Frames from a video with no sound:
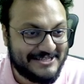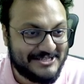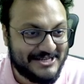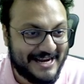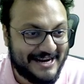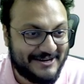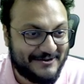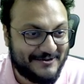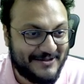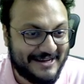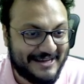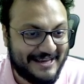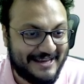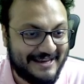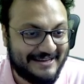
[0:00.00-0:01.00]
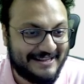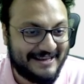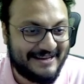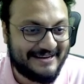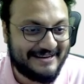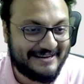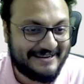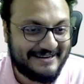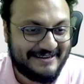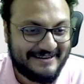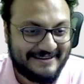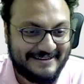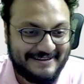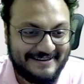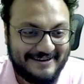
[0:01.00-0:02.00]
check to the king then
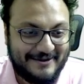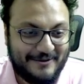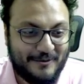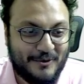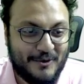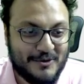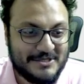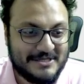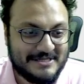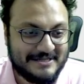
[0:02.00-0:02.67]
kudos